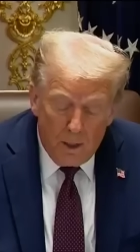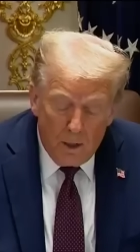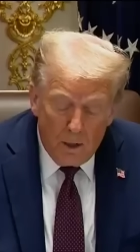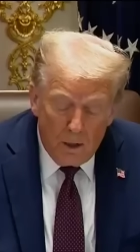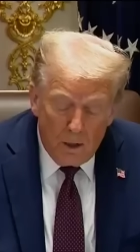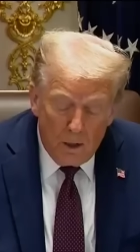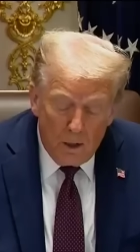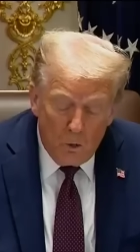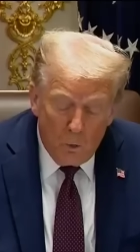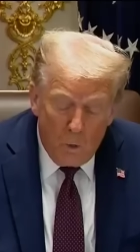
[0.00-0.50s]

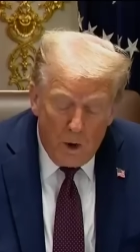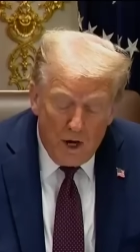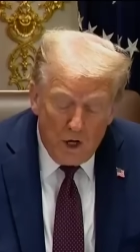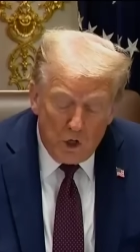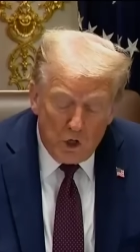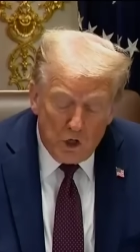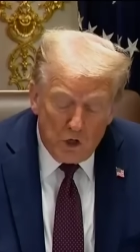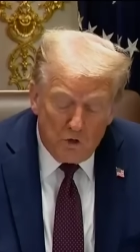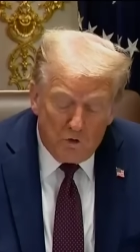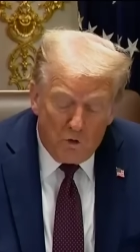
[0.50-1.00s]
The
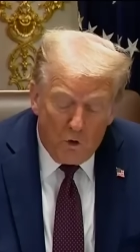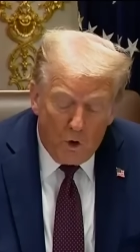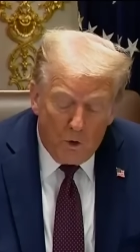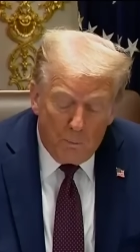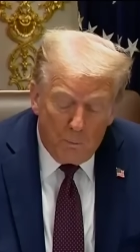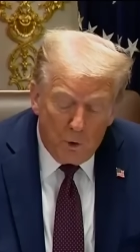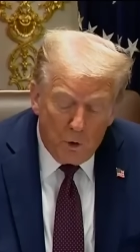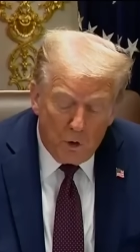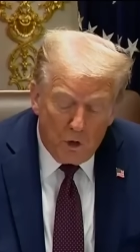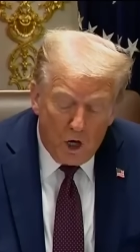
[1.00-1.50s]
wages for
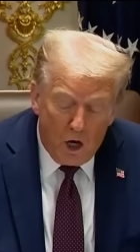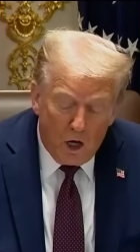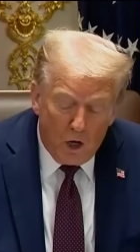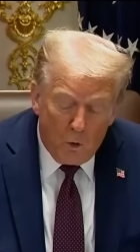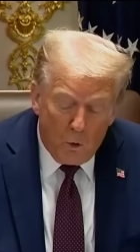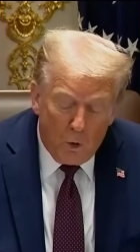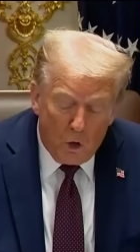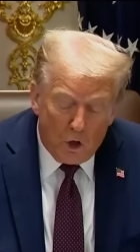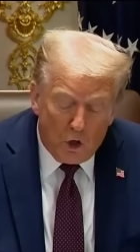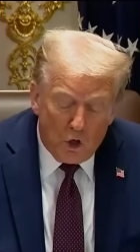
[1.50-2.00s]

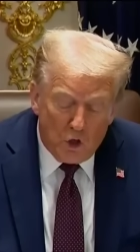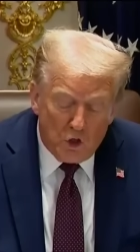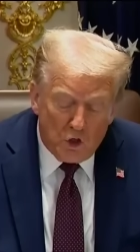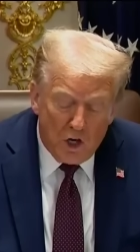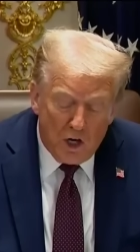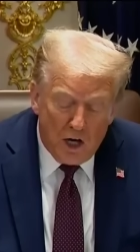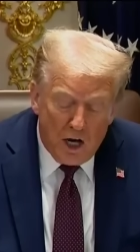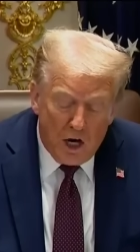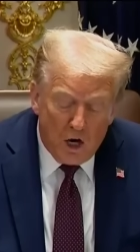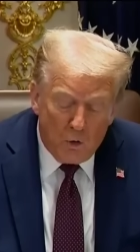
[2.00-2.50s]
blue-collar
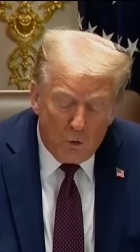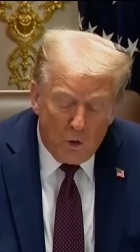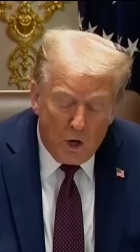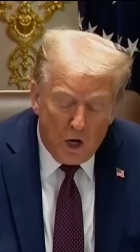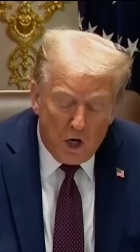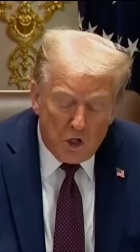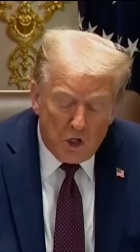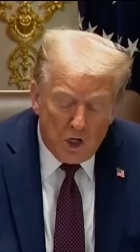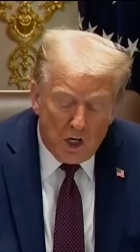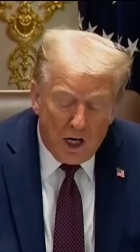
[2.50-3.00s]
workers are now
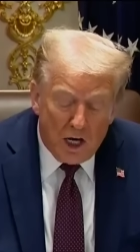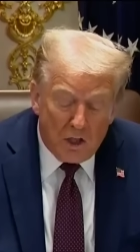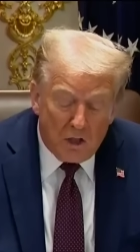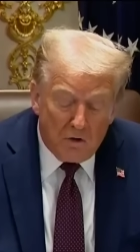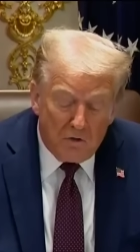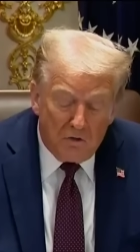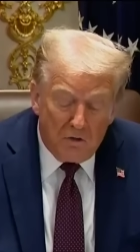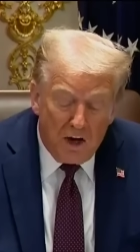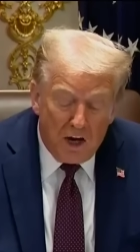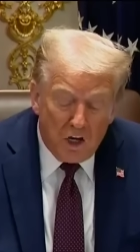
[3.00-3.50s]
rising at
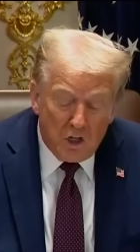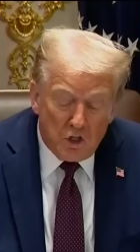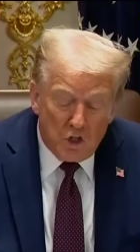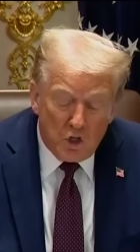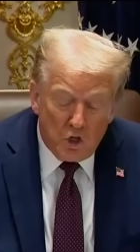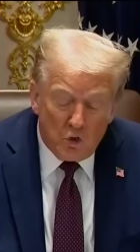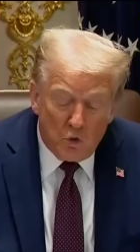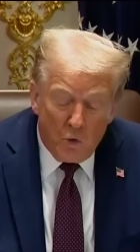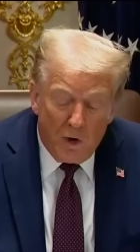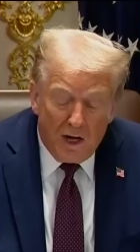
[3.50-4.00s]
the
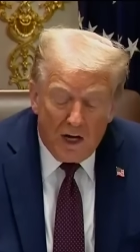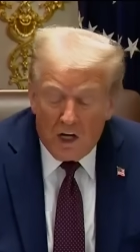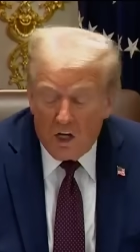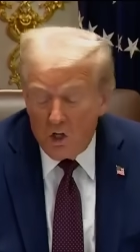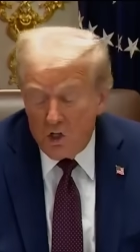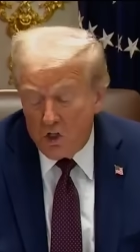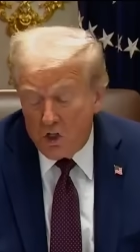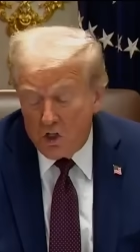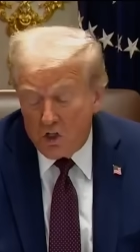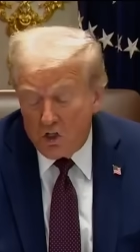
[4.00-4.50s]
fastest rate
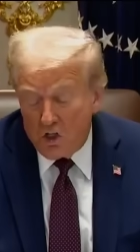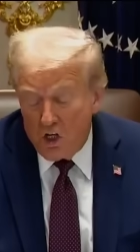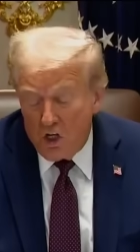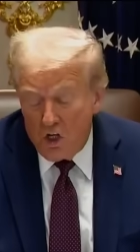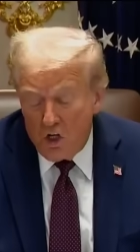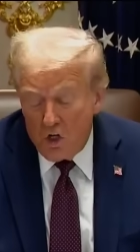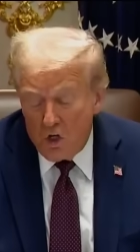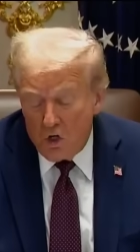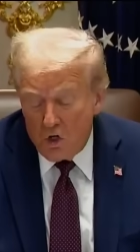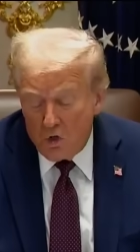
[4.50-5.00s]
in 60
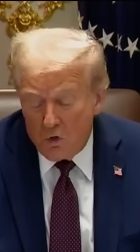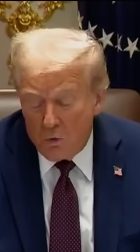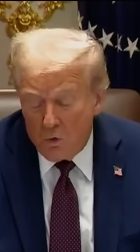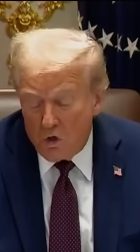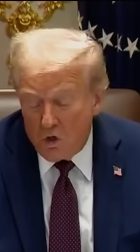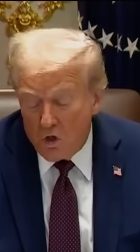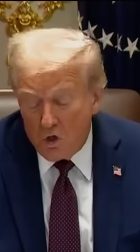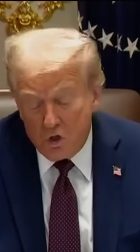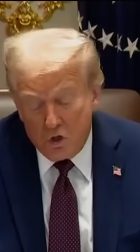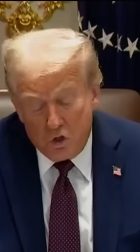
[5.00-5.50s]
years,
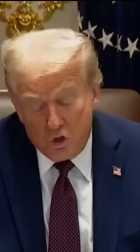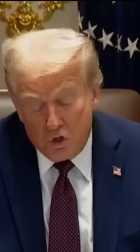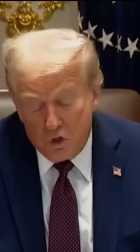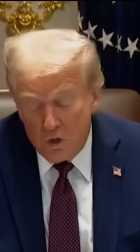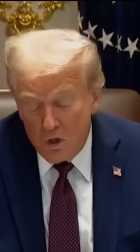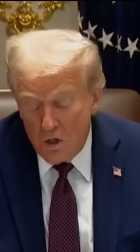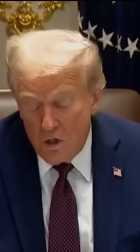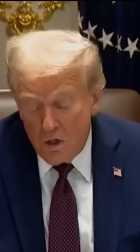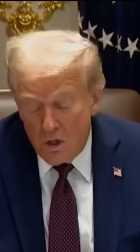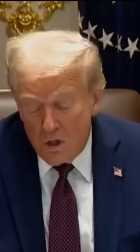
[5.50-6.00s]
which
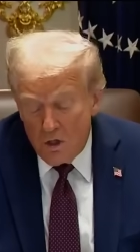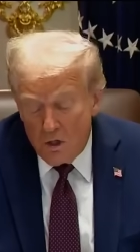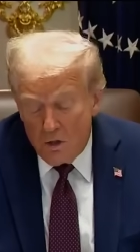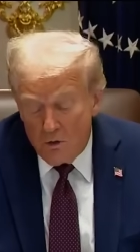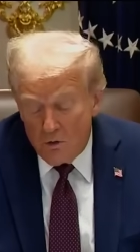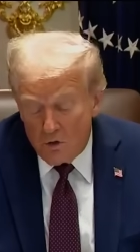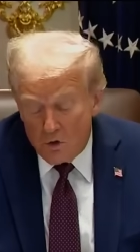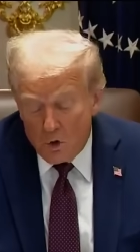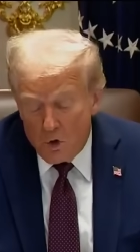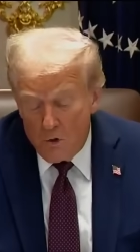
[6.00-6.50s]
is
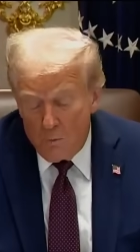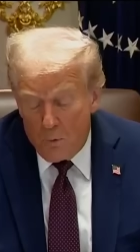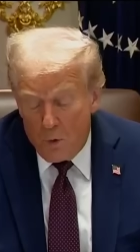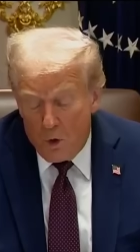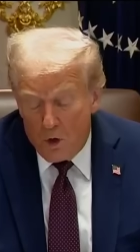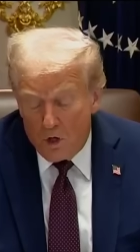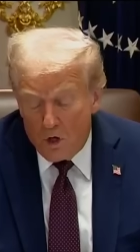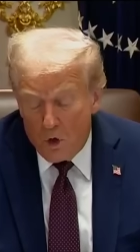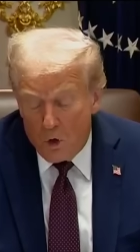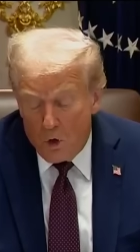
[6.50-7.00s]
so
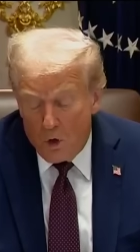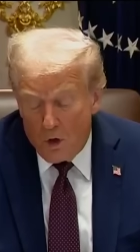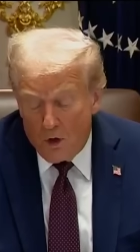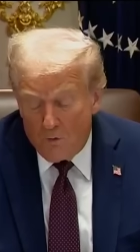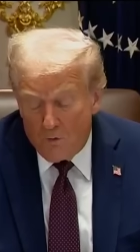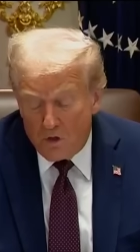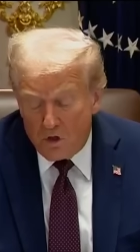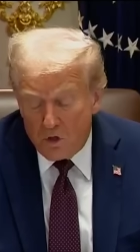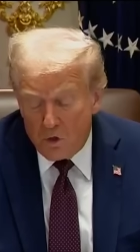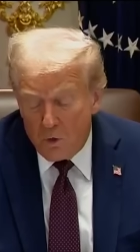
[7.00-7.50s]
important to all
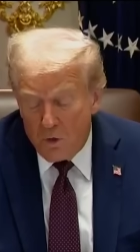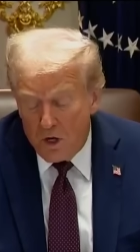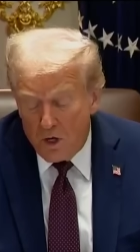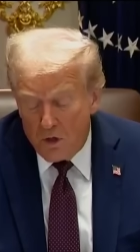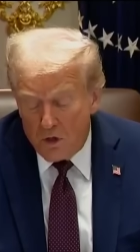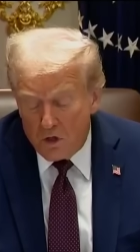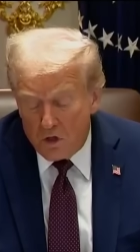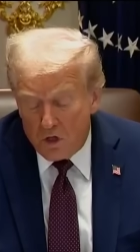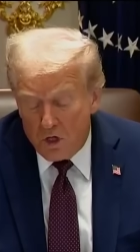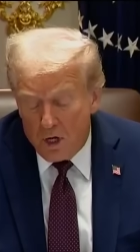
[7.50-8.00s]
of us
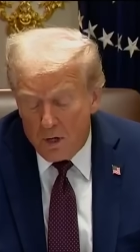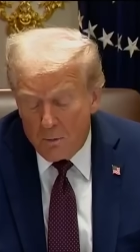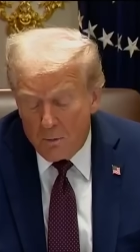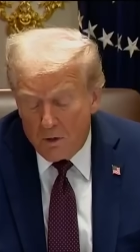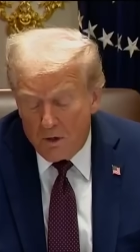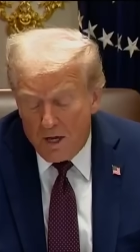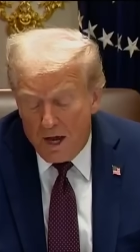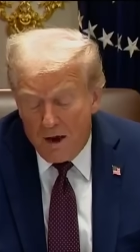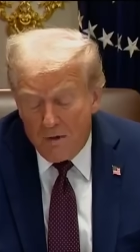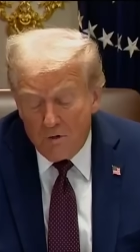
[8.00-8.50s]
around this
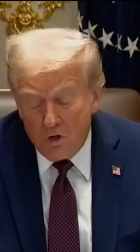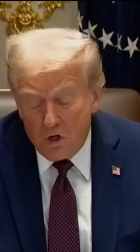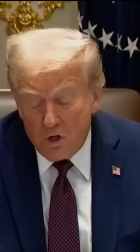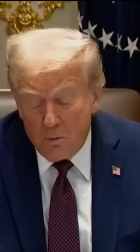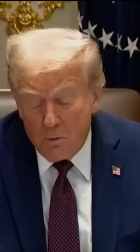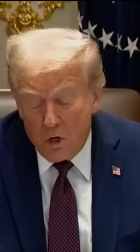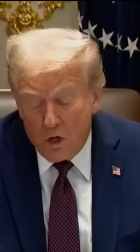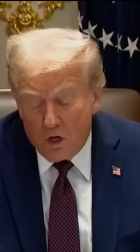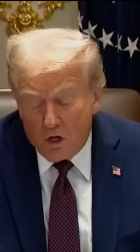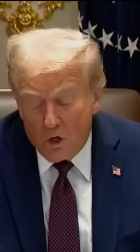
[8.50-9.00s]
table. The average
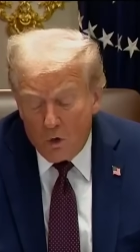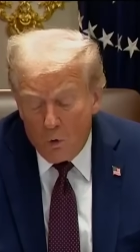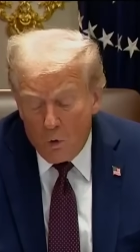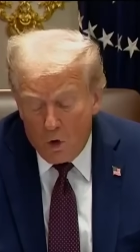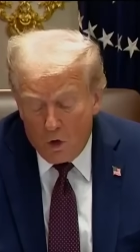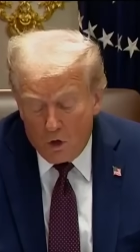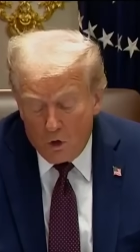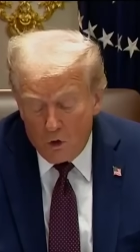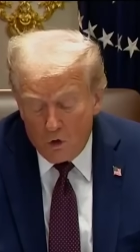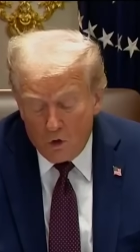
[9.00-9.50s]
American
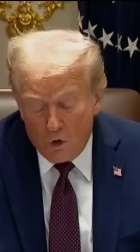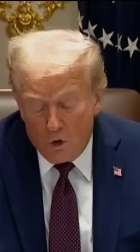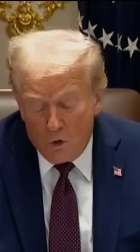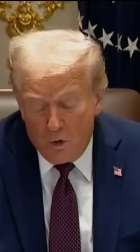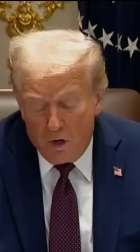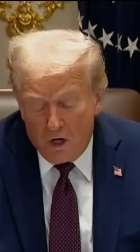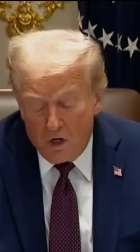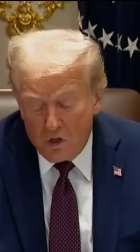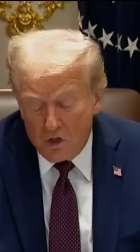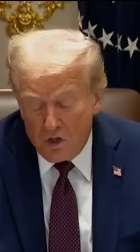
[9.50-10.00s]
worker has
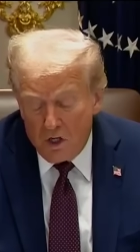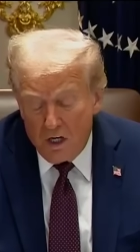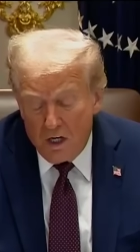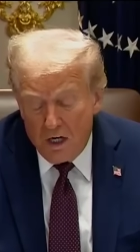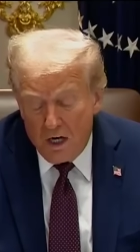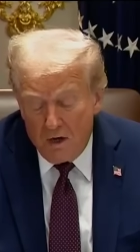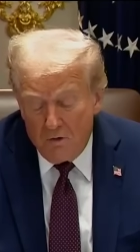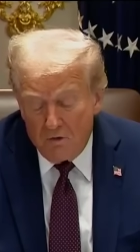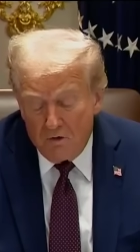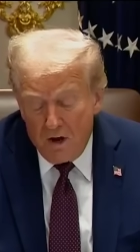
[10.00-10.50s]
already
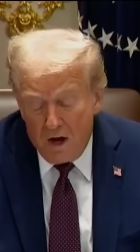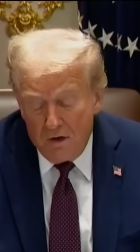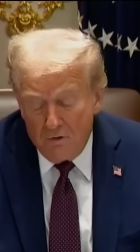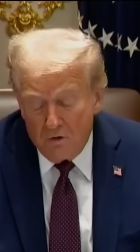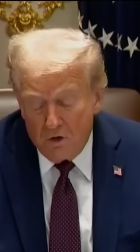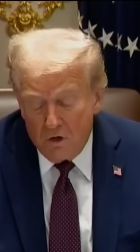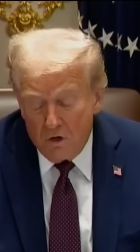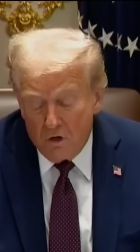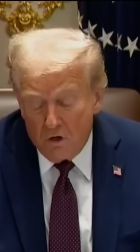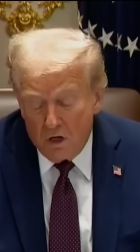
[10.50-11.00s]
seen a
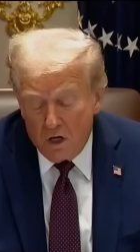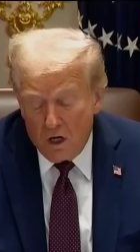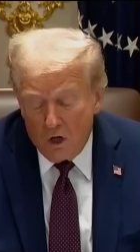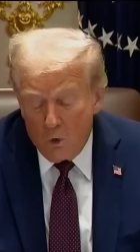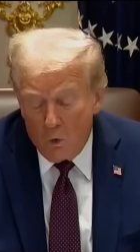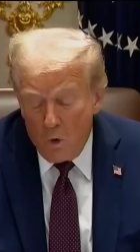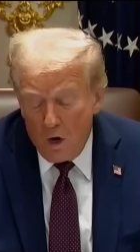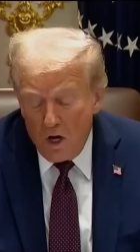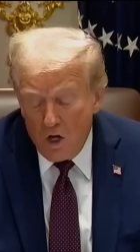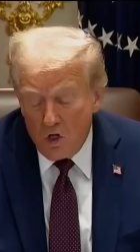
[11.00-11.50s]

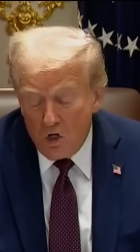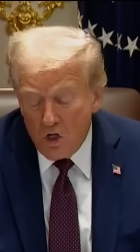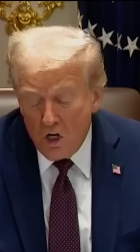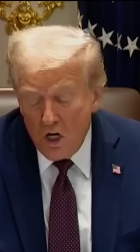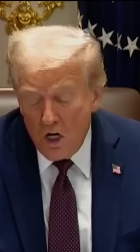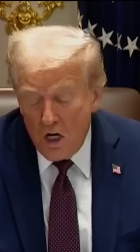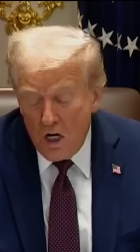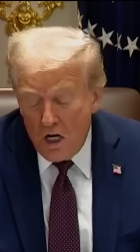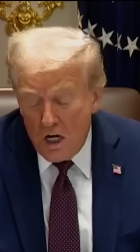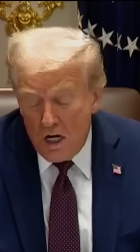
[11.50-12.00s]
$500 wage
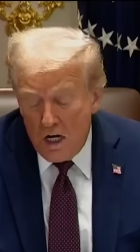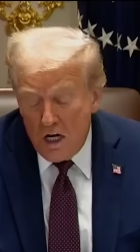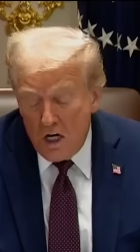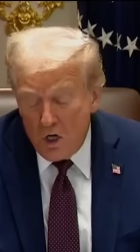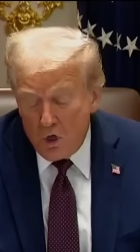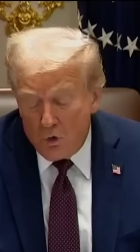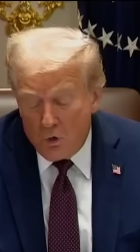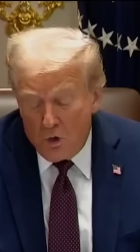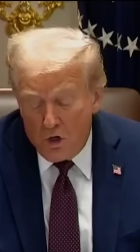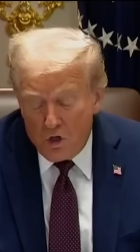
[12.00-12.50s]

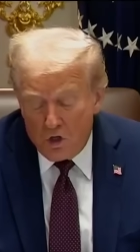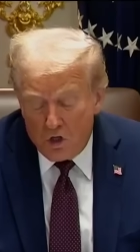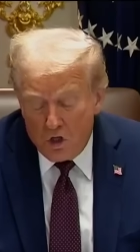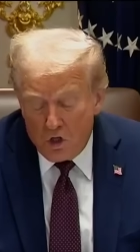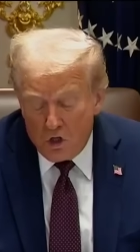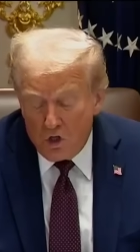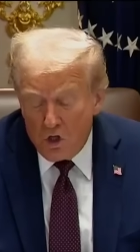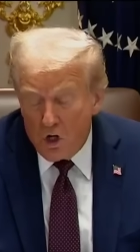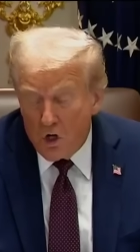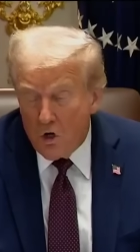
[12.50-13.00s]
increase
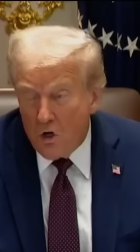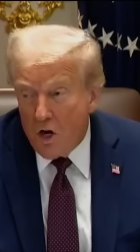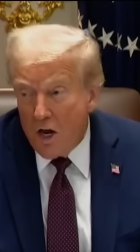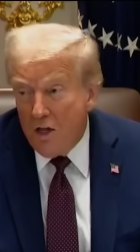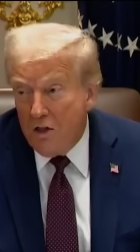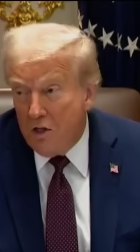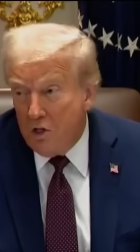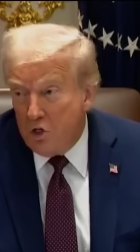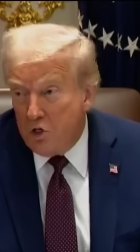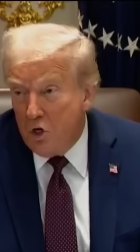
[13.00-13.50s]
this year,
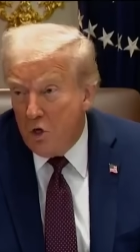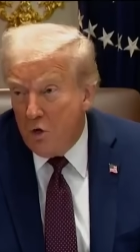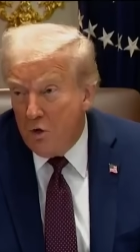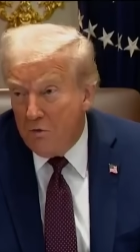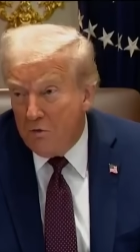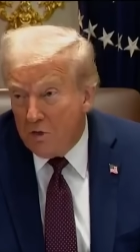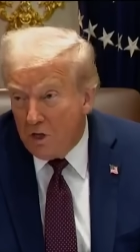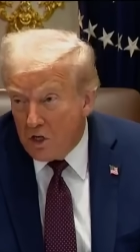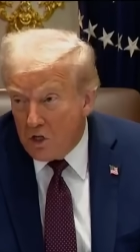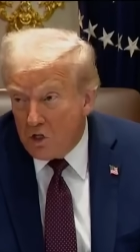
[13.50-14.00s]
and there's no
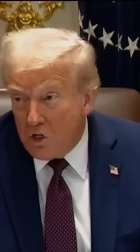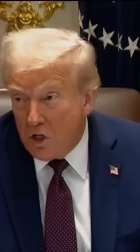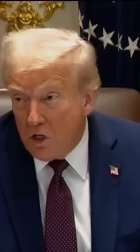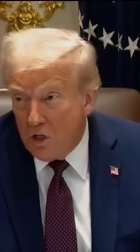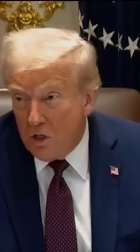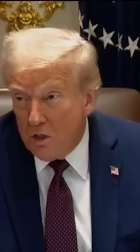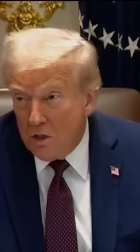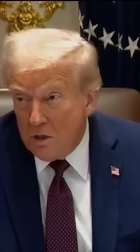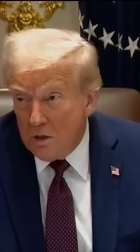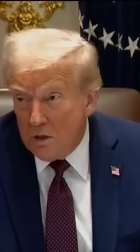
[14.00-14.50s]
inflation